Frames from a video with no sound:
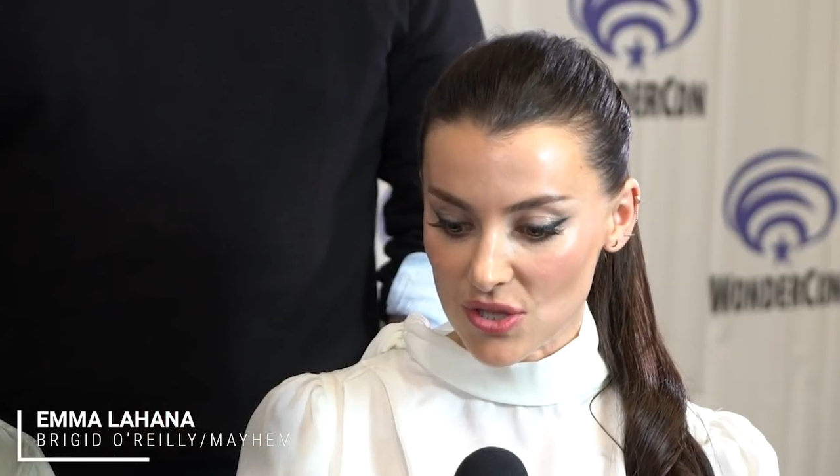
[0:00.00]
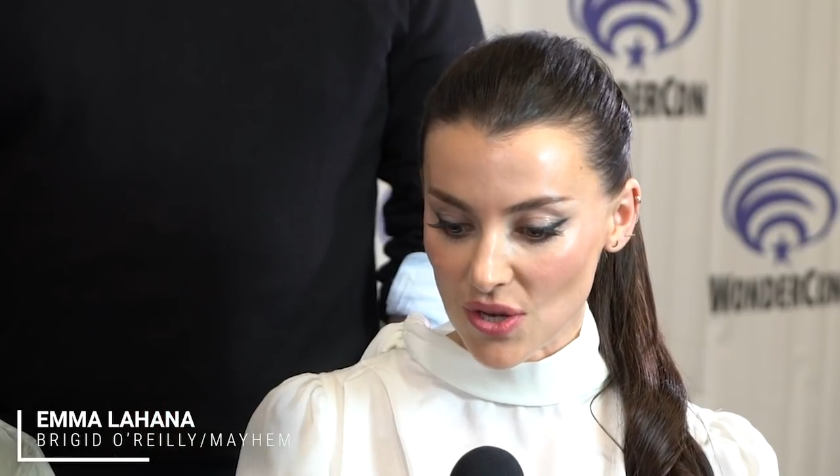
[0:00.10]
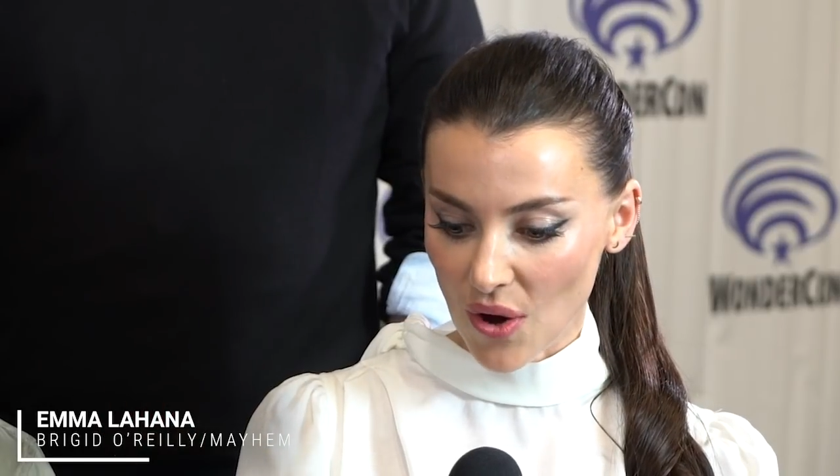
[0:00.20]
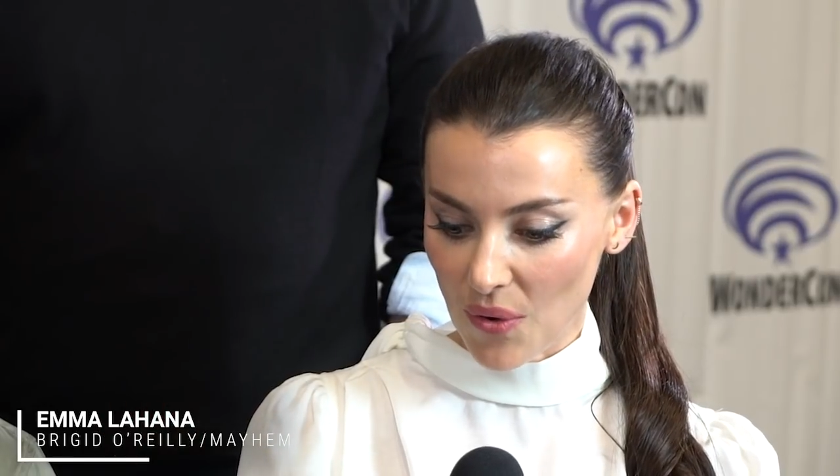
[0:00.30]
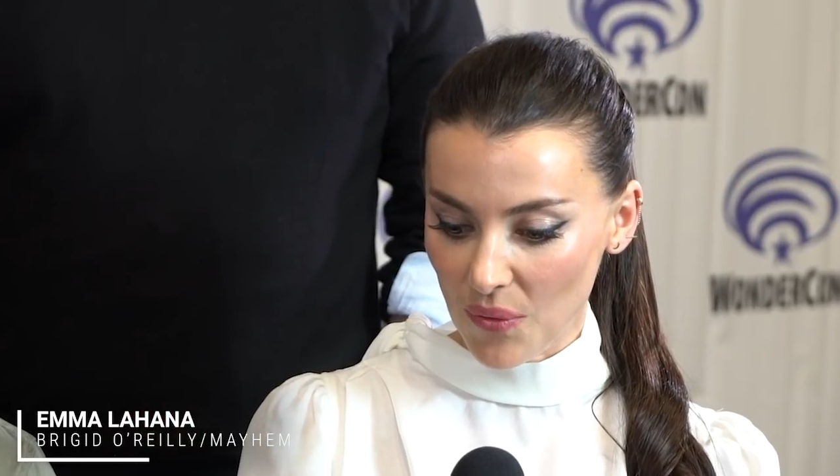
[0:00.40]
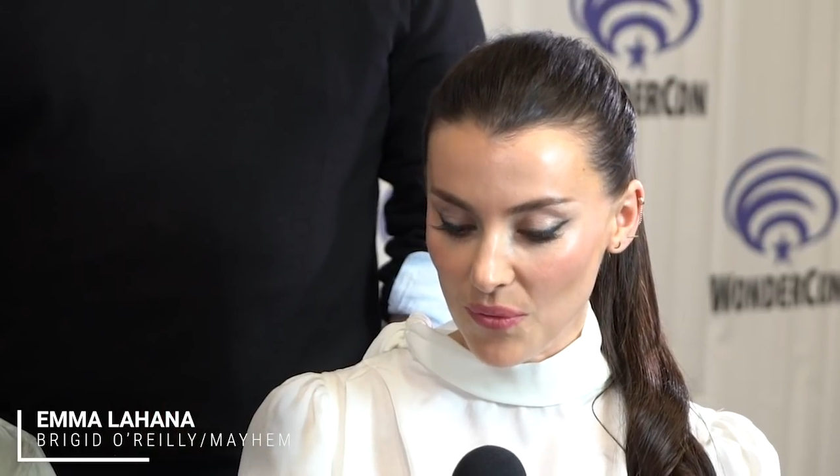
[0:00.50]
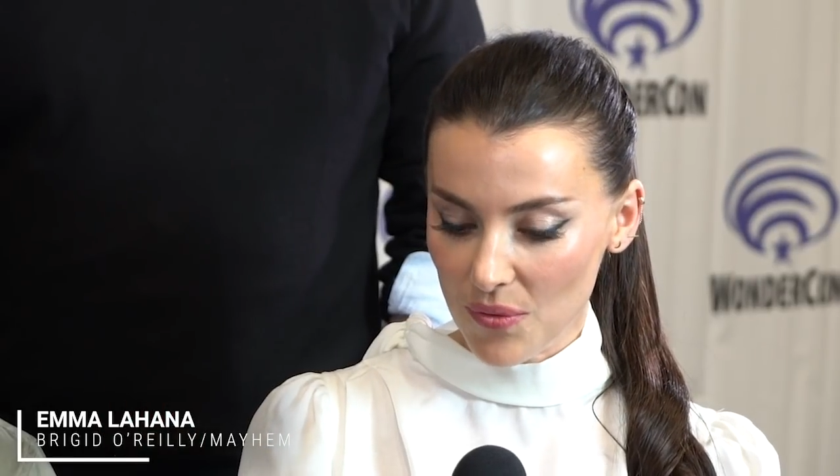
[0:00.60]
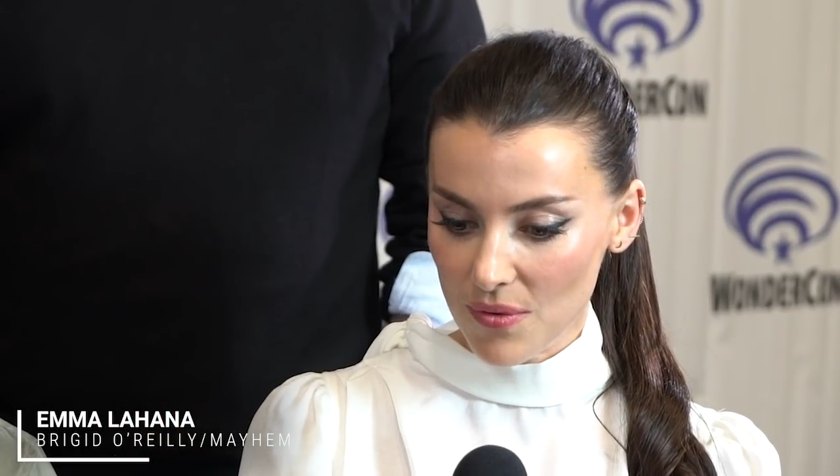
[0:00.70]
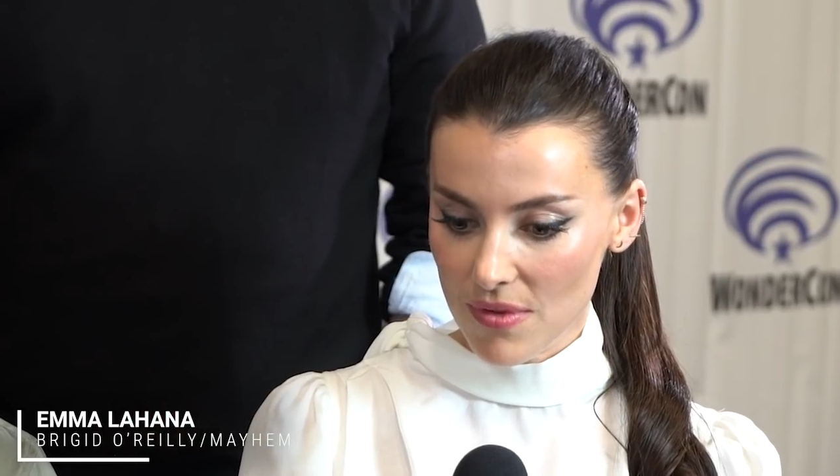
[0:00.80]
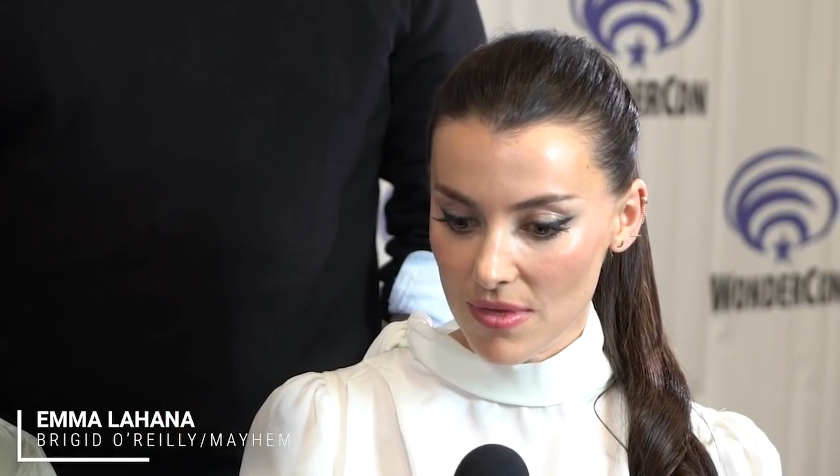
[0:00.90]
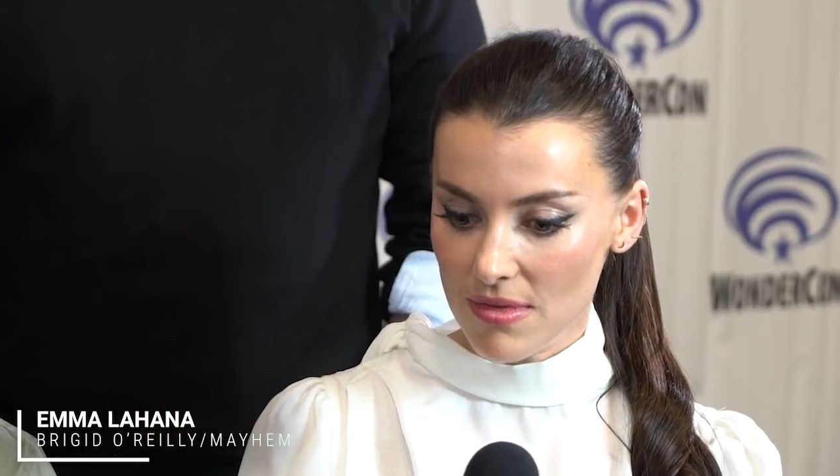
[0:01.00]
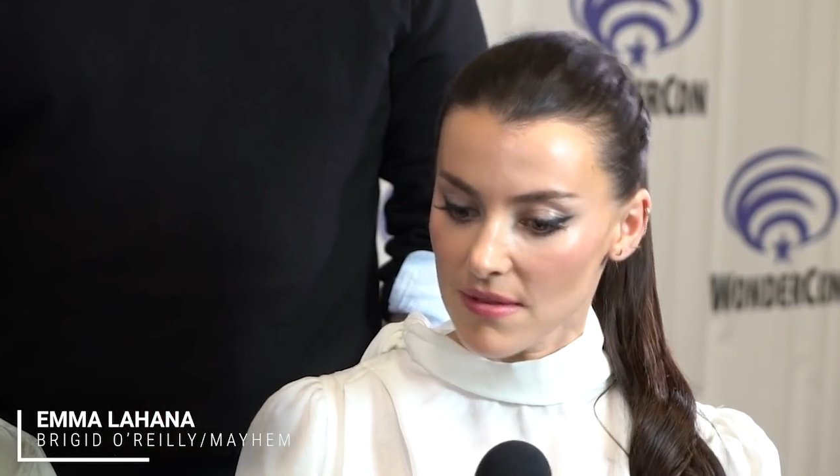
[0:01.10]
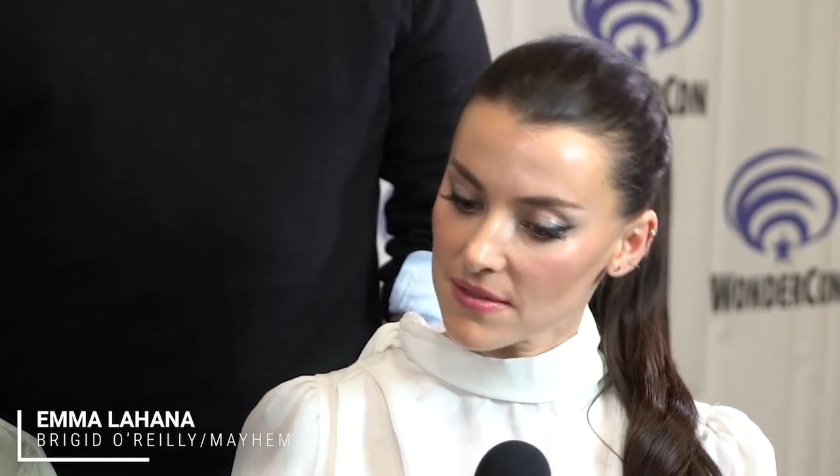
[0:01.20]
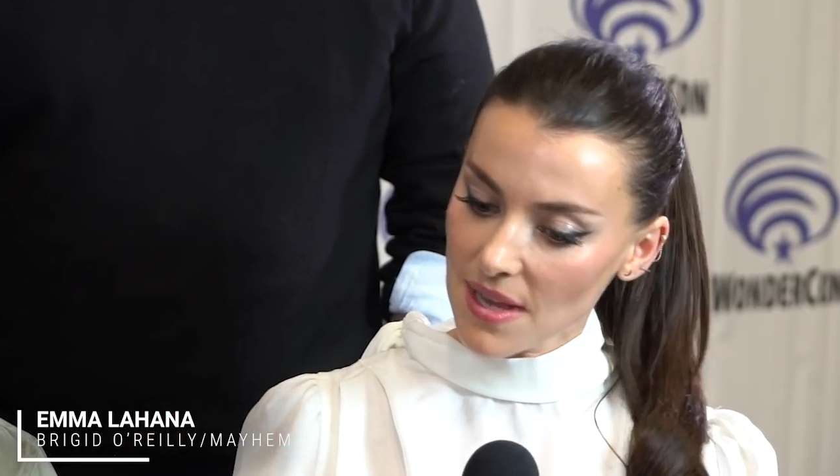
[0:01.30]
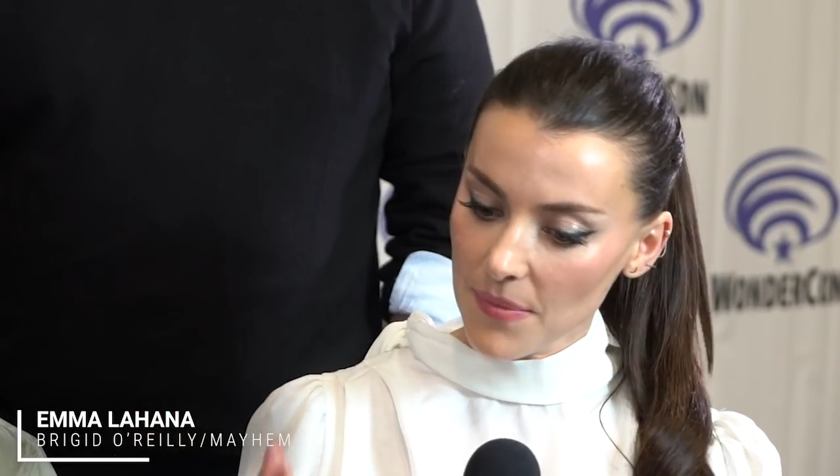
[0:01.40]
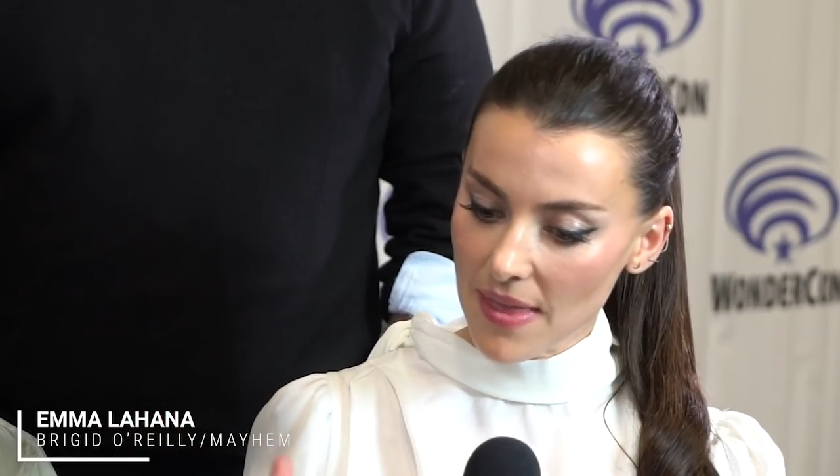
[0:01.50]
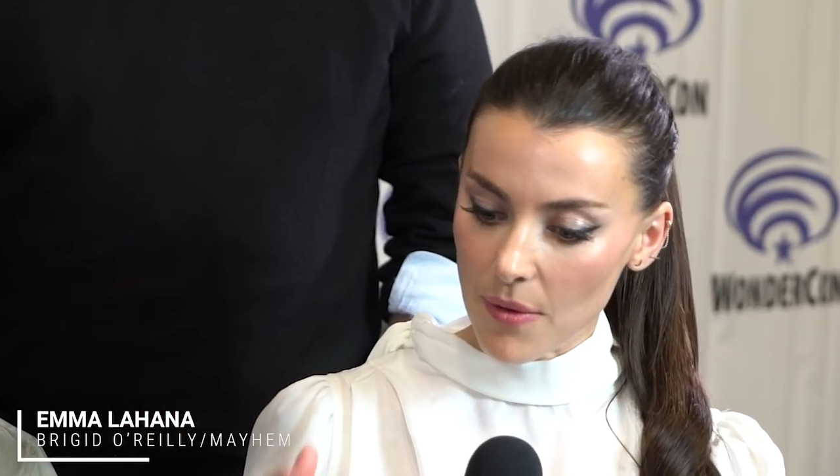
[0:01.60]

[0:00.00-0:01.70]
So something